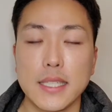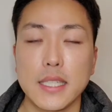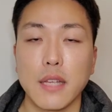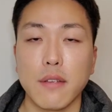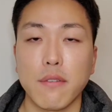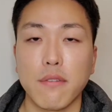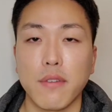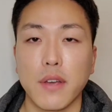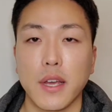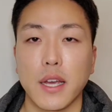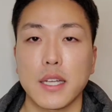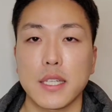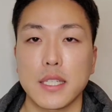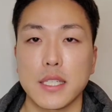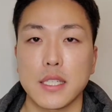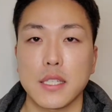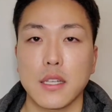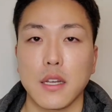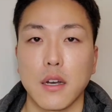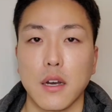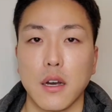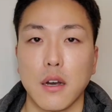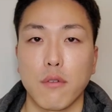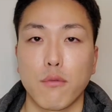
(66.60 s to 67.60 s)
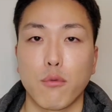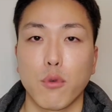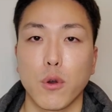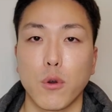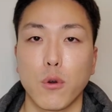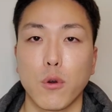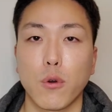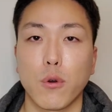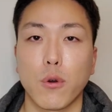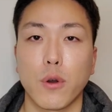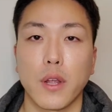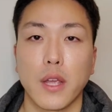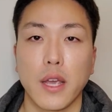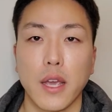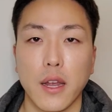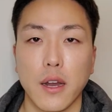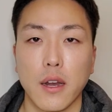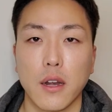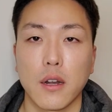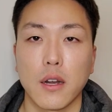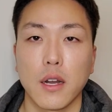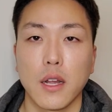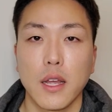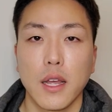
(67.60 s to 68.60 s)
the effects of regrowing
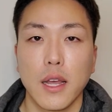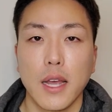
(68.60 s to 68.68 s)
hair.